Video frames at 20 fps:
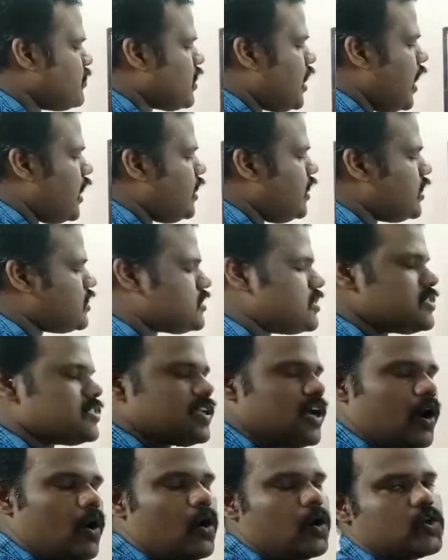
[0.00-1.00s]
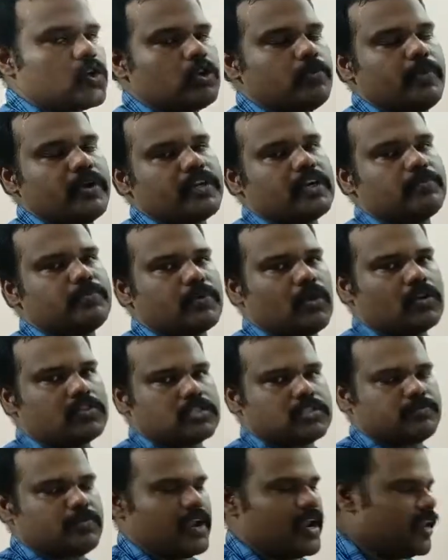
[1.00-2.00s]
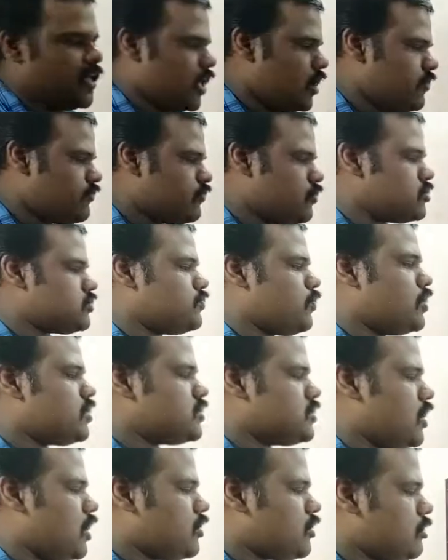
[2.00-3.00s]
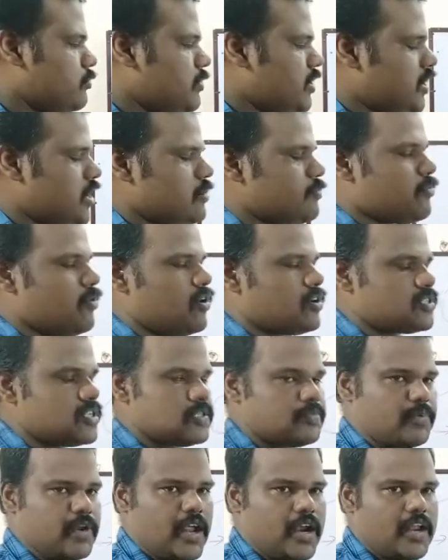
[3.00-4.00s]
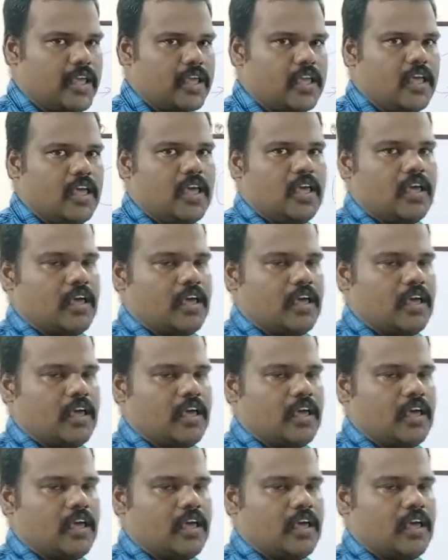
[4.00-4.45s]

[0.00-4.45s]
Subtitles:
And next is automated process planning. Of course, what is automated process planning?